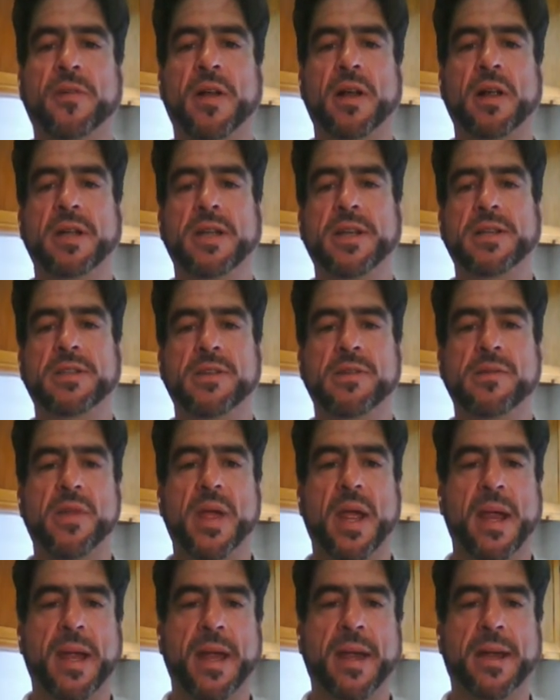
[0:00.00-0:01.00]
fell into the
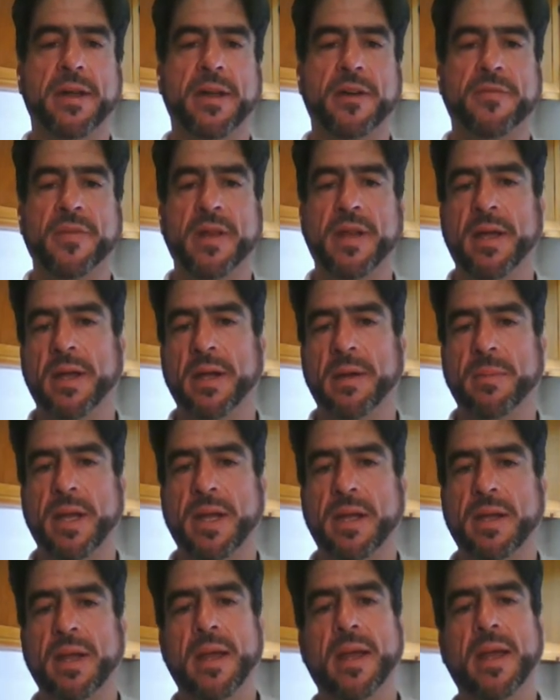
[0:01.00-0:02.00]
hand of the
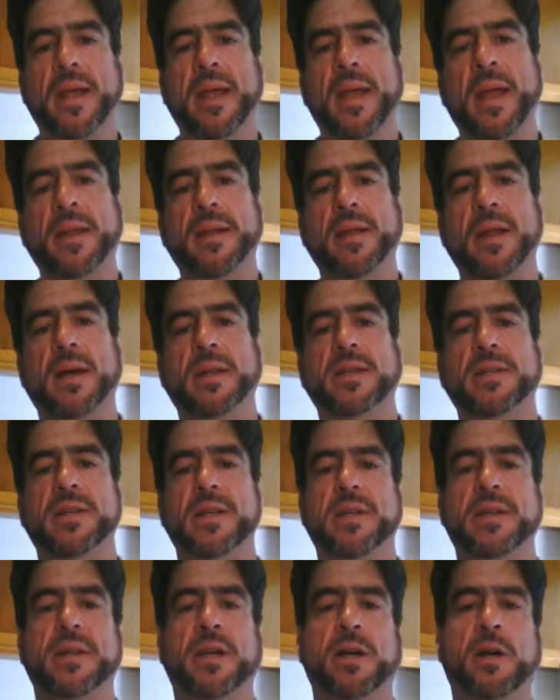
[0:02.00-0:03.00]
enemy, and none
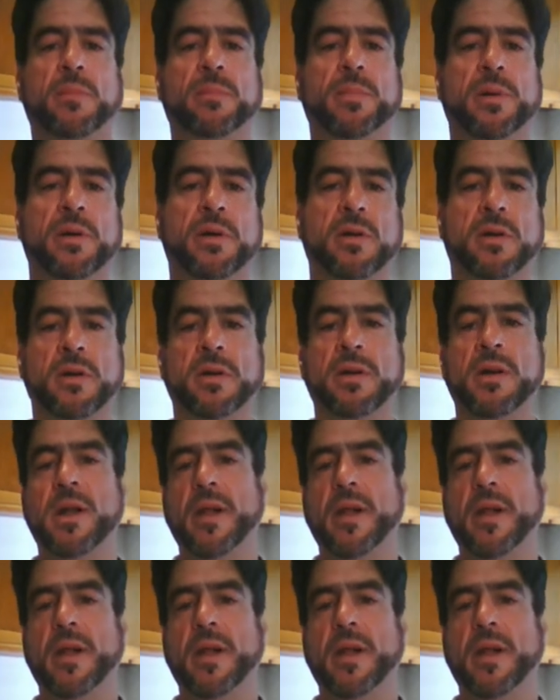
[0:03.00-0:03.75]
did help her.